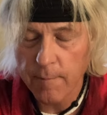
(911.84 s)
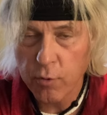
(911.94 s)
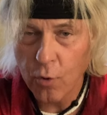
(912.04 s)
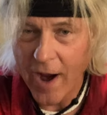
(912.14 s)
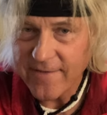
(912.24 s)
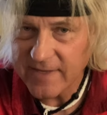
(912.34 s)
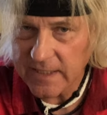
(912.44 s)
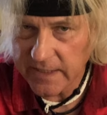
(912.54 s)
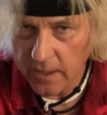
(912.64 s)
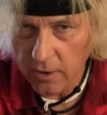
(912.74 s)

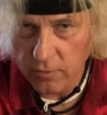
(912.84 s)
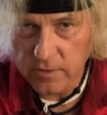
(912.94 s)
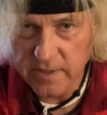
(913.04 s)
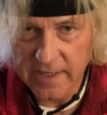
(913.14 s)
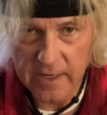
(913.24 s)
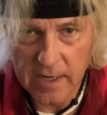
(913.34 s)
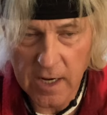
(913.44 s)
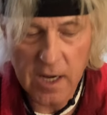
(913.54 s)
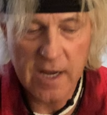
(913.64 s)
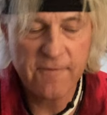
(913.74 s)
privately owned that
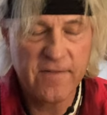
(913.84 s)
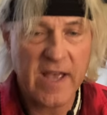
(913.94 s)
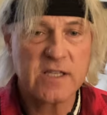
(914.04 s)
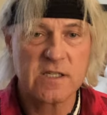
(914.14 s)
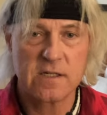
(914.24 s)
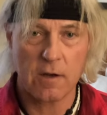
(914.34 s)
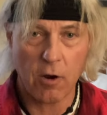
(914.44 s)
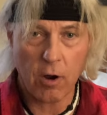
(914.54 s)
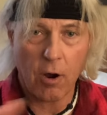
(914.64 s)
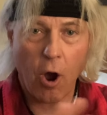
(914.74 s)
invest
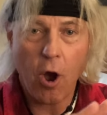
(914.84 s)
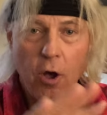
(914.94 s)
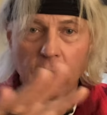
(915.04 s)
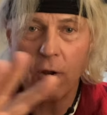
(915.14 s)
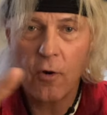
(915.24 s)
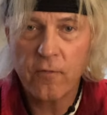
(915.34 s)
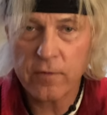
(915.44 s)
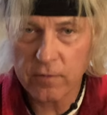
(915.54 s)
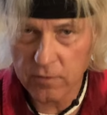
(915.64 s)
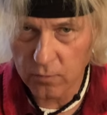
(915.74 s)
all
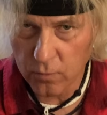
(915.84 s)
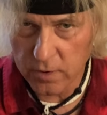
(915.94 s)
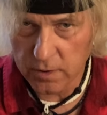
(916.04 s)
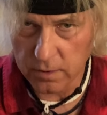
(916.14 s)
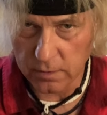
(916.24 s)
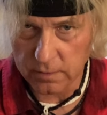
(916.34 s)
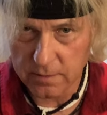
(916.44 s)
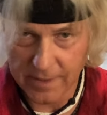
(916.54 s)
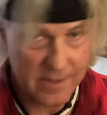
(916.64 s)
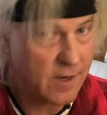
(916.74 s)
over the world
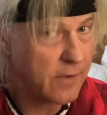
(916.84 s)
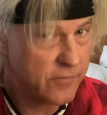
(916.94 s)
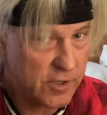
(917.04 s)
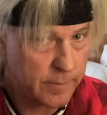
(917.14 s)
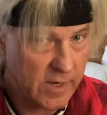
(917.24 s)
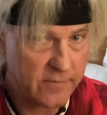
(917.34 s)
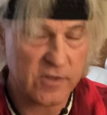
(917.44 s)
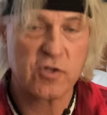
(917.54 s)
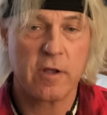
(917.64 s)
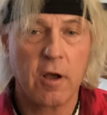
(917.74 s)
and not for your
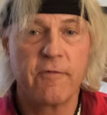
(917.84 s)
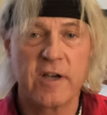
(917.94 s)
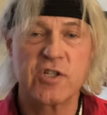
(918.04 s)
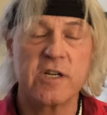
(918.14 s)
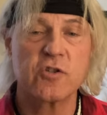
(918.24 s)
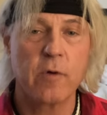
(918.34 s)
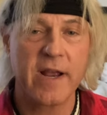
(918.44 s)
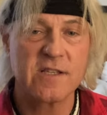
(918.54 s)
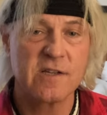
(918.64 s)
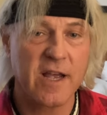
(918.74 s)
benefit. So they all function as
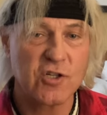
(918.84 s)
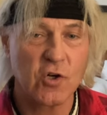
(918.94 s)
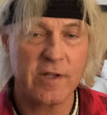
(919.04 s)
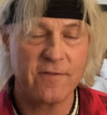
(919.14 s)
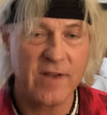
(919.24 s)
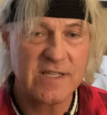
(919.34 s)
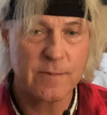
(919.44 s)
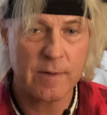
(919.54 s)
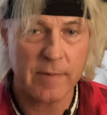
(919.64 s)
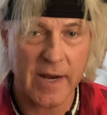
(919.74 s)
transnational
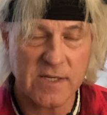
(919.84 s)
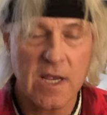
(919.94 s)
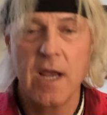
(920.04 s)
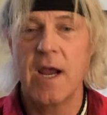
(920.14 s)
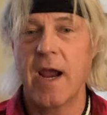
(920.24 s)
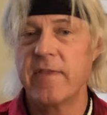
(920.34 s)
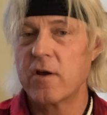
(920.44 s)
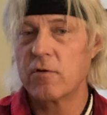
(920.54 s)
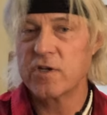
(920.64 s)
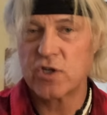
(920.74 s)
investment banks and
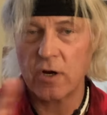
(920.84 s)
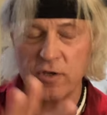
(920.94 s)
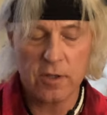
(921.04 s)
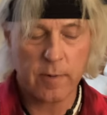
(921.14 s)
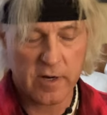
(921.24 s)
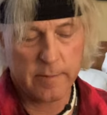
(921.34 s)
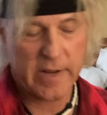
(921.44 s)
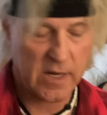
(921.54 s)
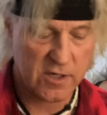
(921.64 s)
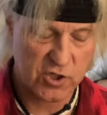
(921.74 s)
they only show you the part of the
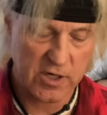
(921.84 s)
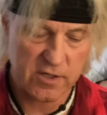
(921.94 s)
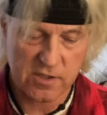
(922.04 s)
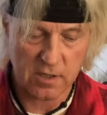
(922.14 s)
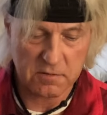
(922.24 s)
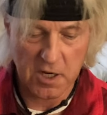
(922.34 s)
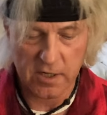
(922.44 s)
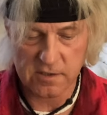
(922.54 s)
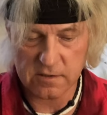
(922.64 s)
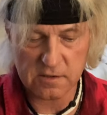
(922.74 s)
balance sheet is that
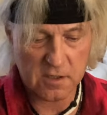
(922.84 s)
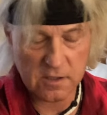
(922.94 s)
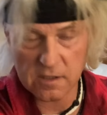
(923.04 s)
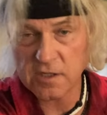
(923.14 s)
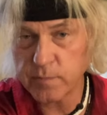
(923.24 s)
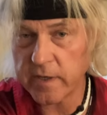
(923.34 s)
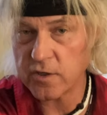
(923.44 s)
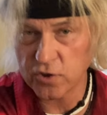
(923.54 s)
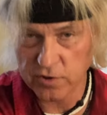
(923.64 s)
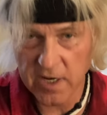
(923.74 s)
taxes in and
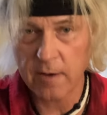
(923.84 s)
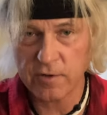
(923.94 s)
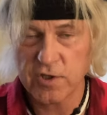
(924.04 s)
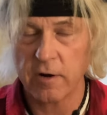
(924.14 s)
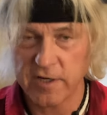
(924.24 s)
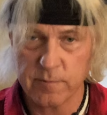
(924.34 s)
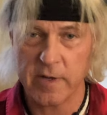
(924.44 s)
expenditures out, which they always